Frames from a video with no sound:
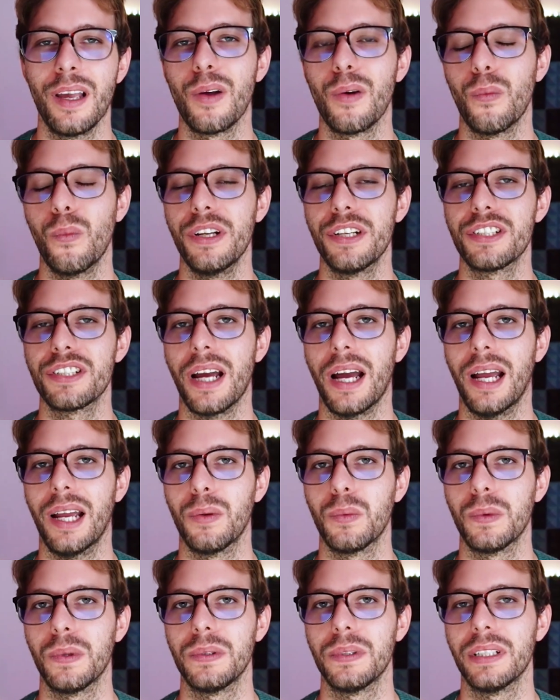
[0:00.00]
which I
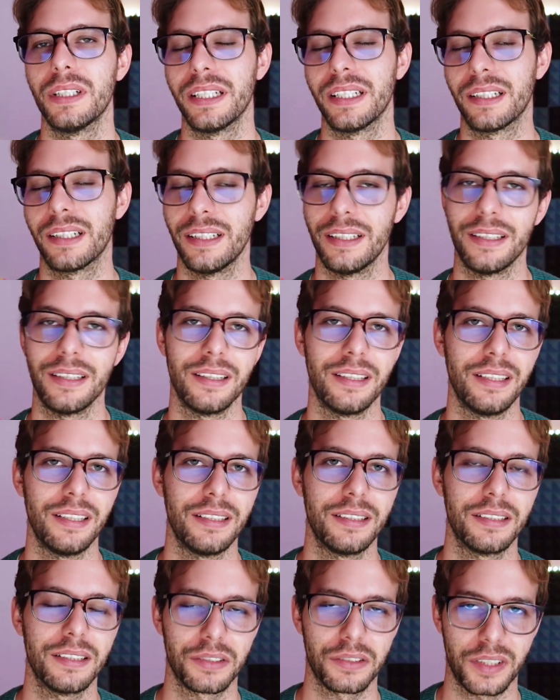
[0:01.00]
will link in the
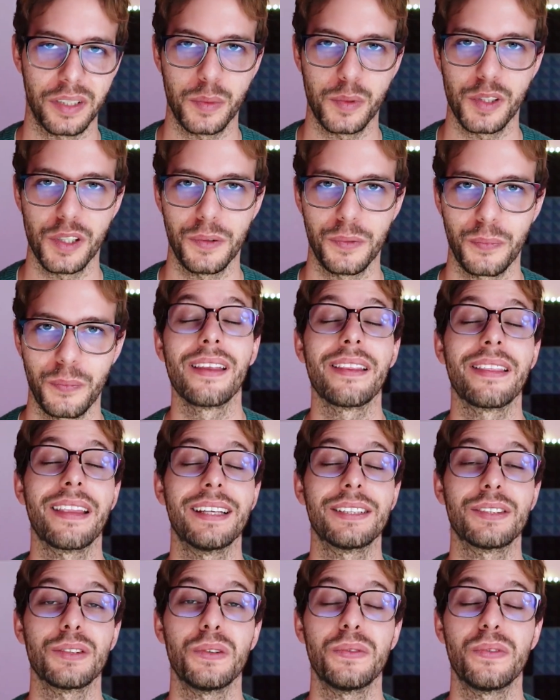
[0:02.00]
description.
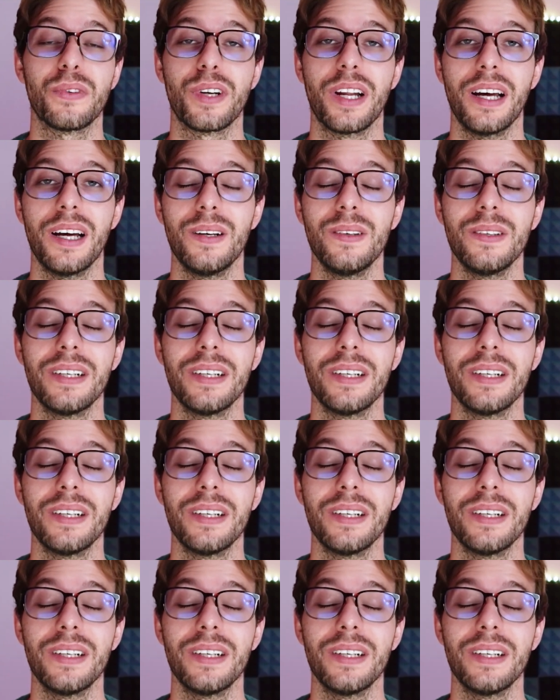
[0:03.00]
That's all for now.